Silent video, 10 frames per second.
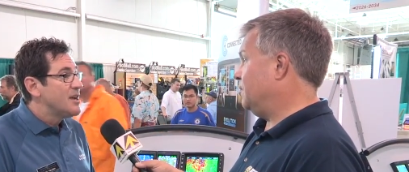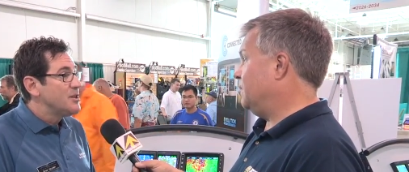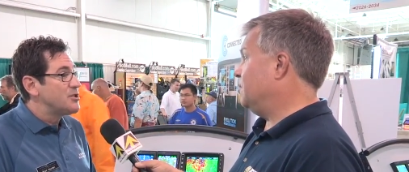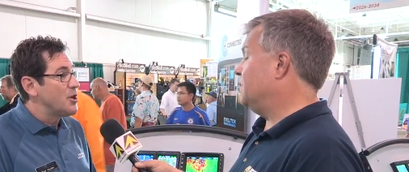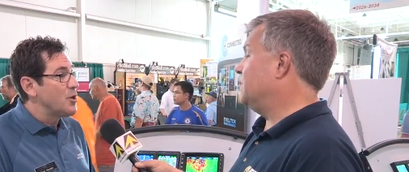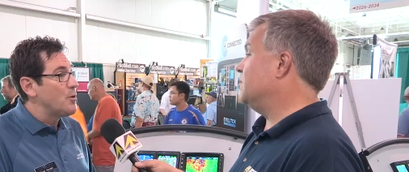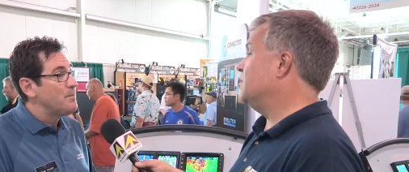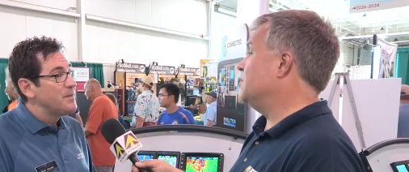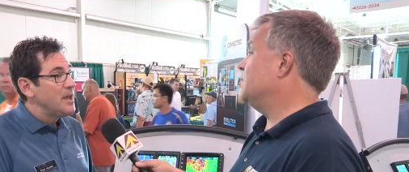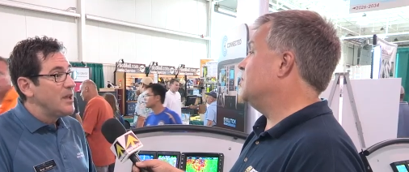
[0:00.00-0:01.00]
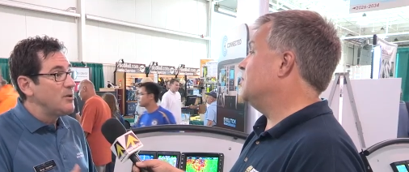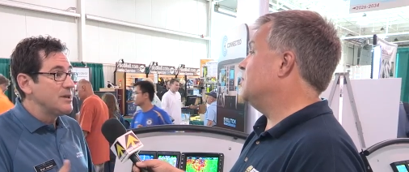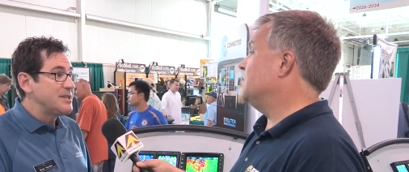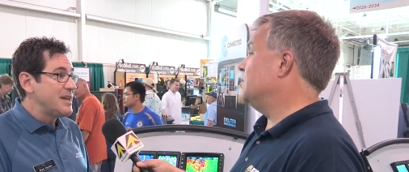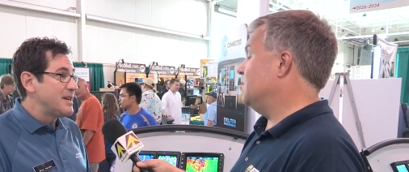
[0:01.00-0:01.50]
Speaker 1: So you
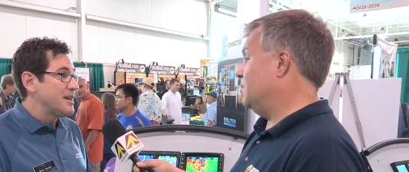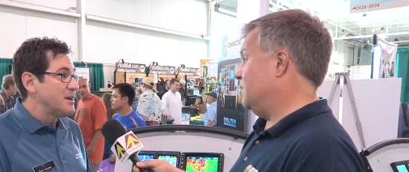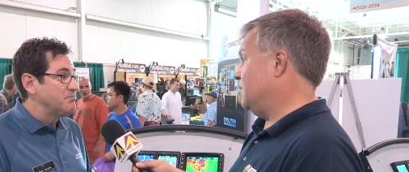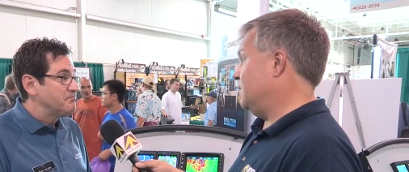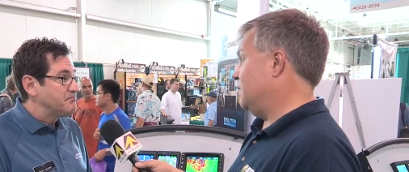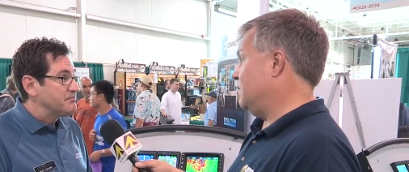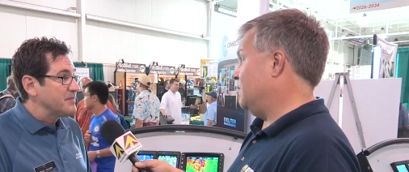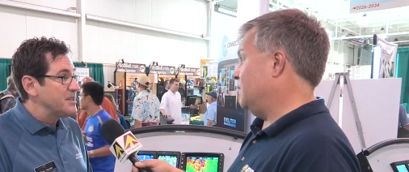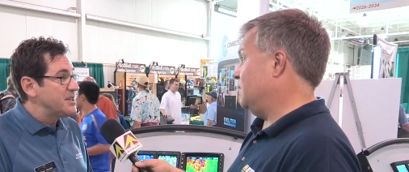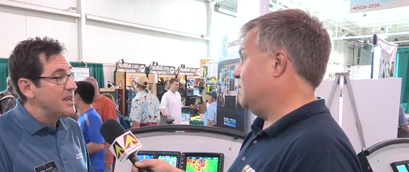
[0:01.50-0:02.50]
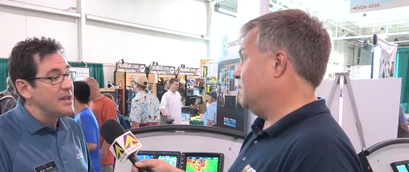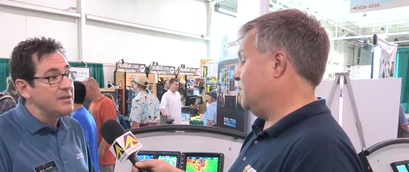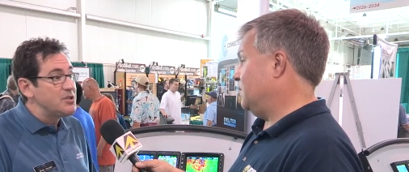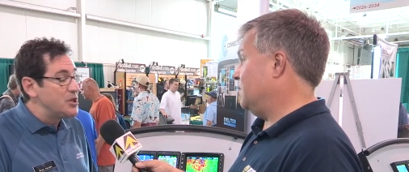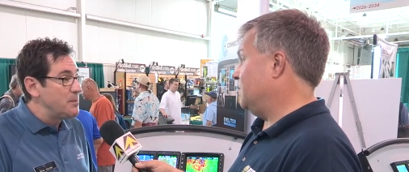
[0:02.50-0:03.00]
can take a, let's say, a
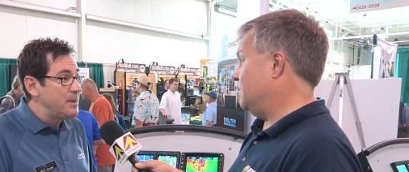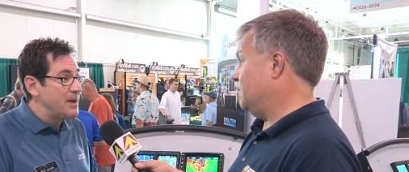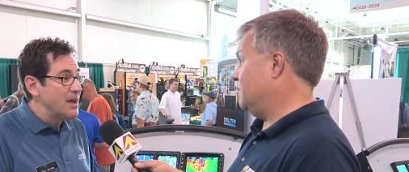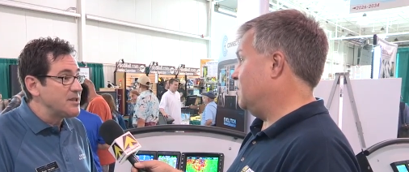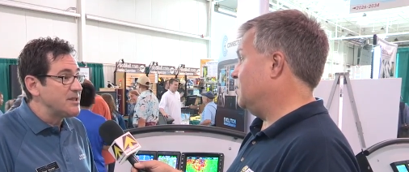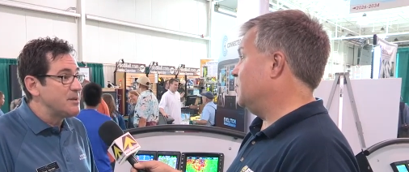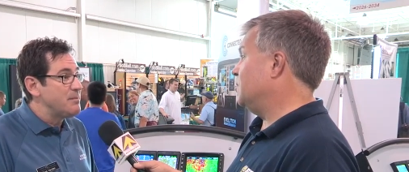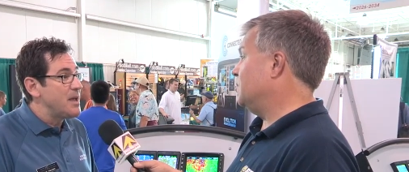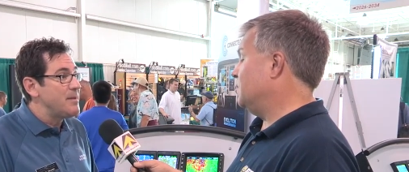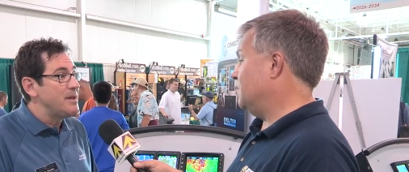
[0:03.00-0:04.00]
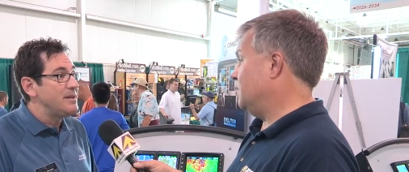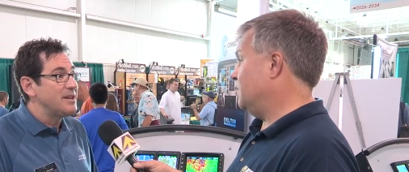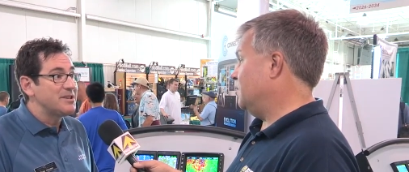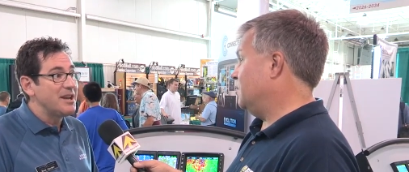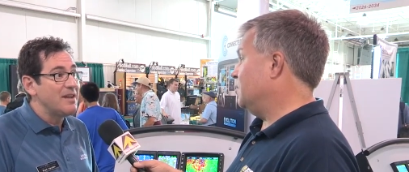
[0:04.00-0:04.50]
G P S that maybe
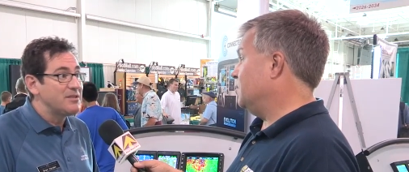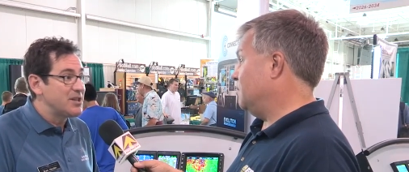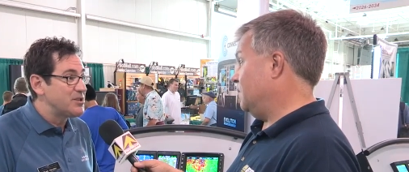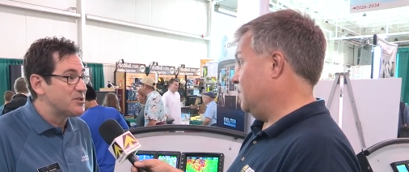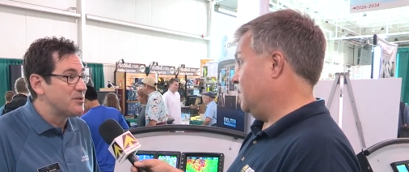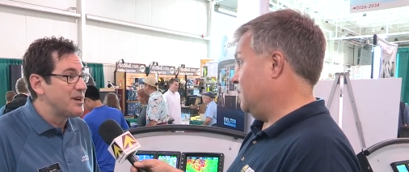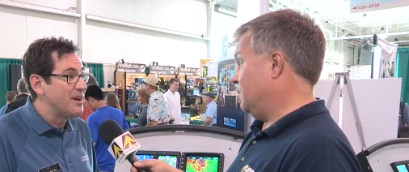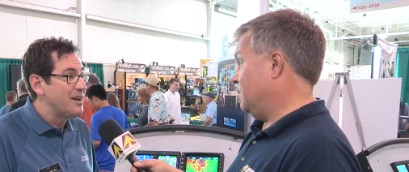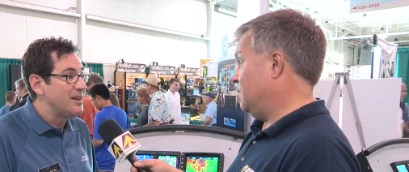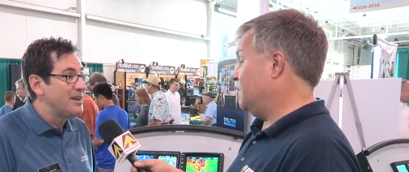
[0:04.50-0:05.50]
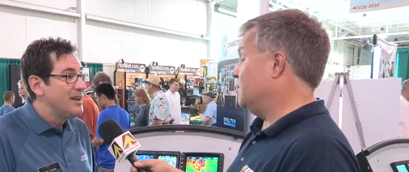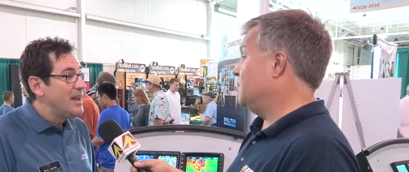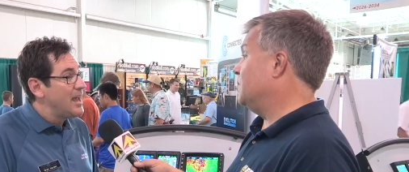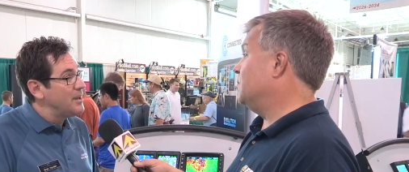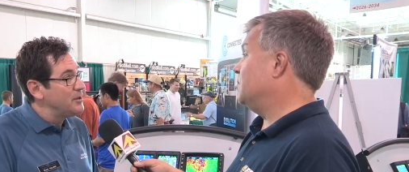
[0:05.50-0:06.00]
doesn't have a touch screen on it,
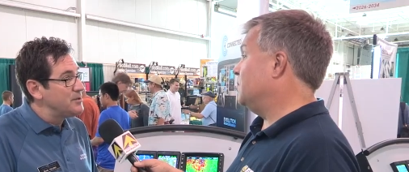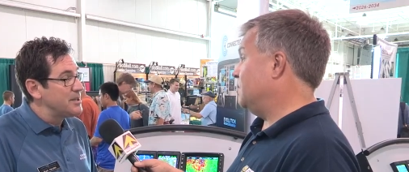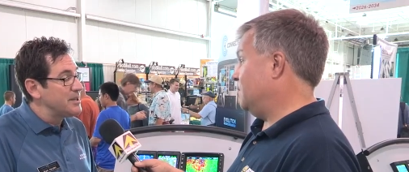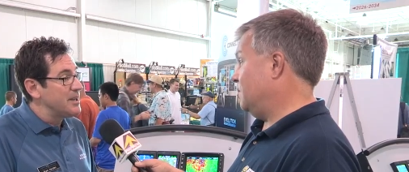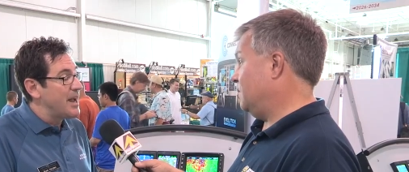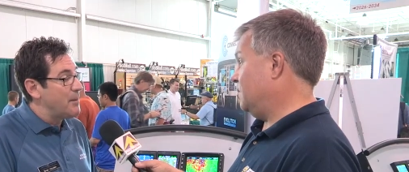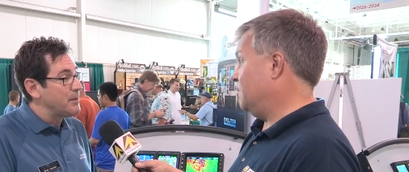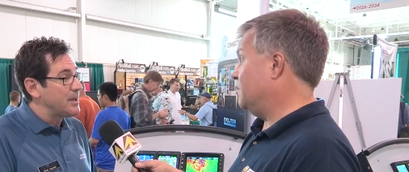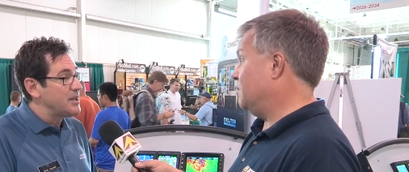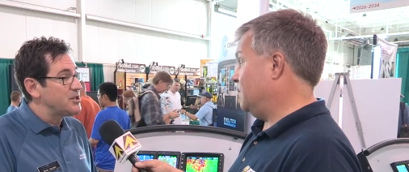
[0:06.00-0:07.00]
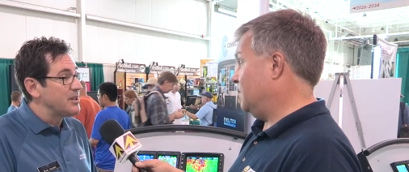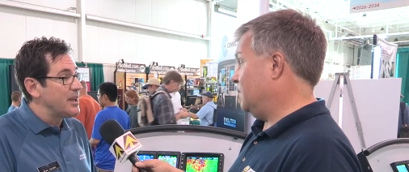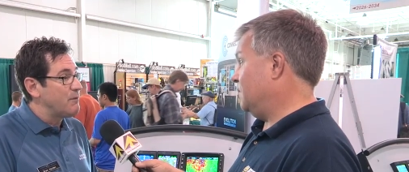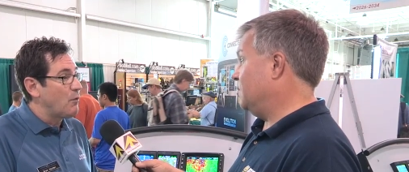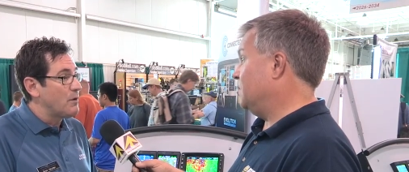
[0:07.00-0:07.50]
and using an application
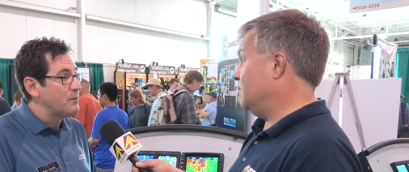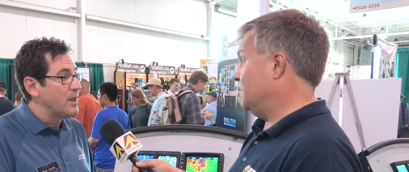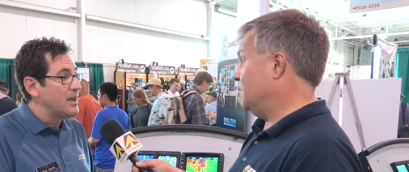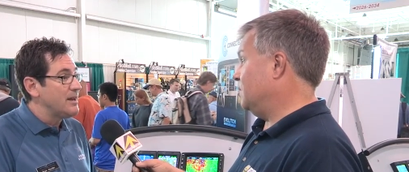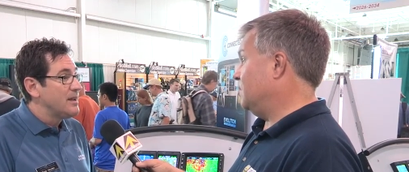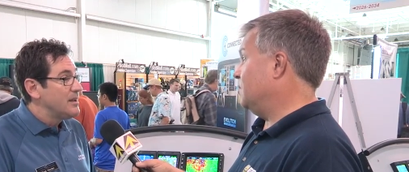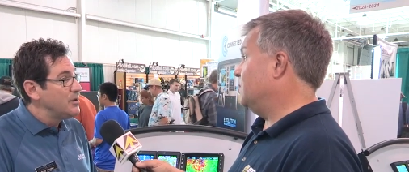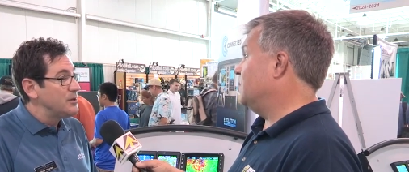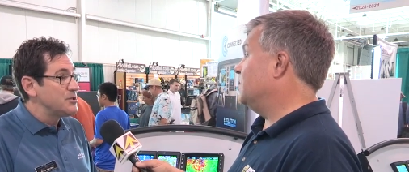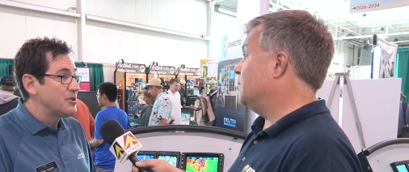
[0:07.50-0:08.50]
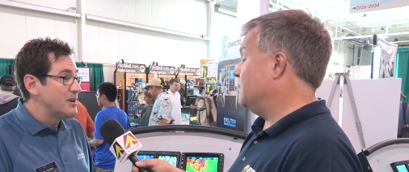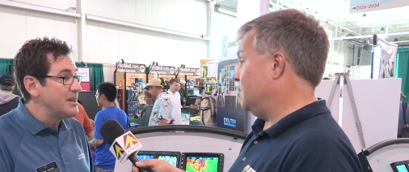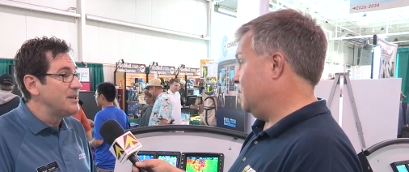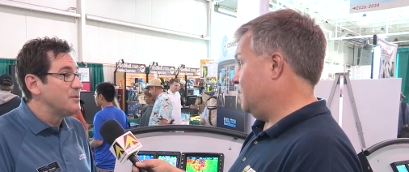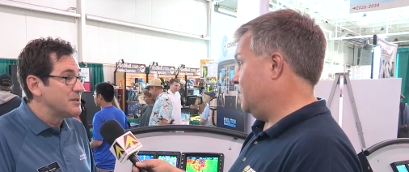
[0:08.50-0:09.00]
like ForeFlight, you can turn it
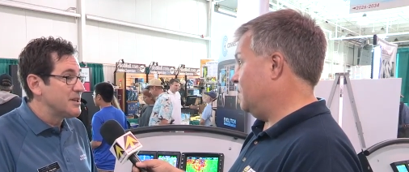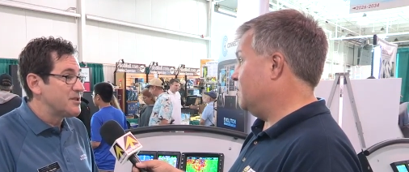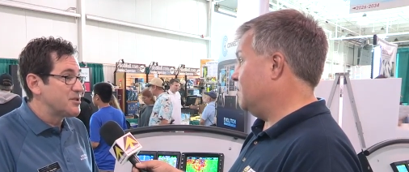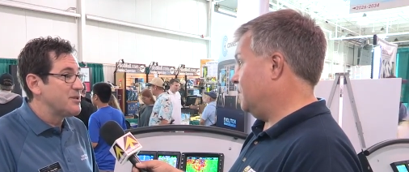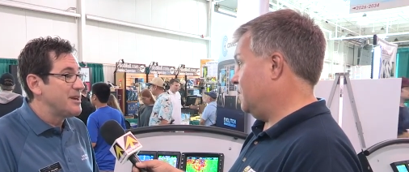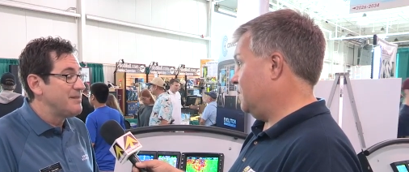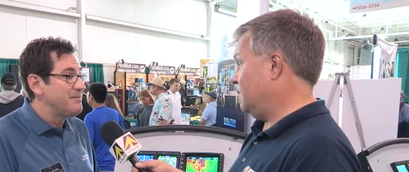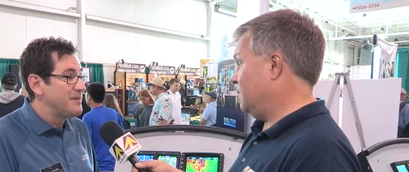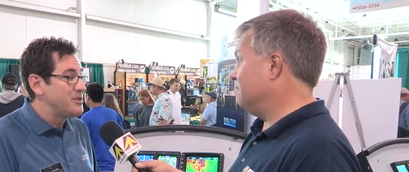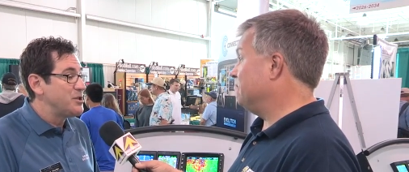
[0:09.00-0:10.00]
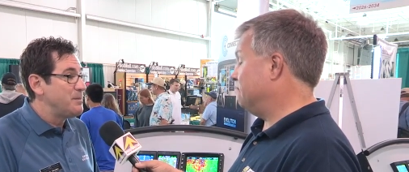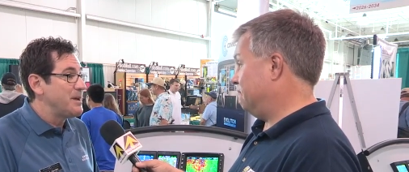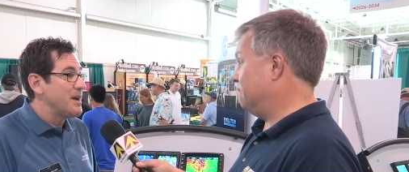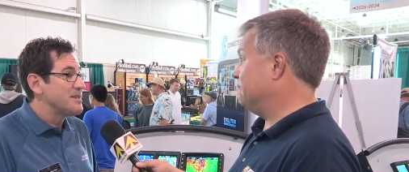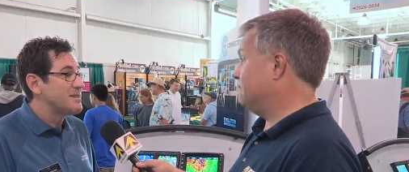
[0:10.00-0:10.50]
into a touchscreen G
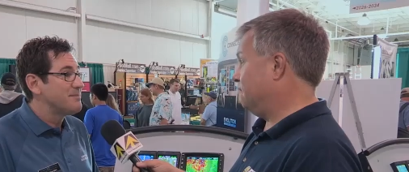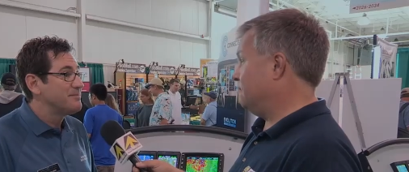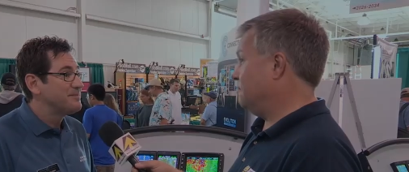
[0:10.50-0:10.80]
P S.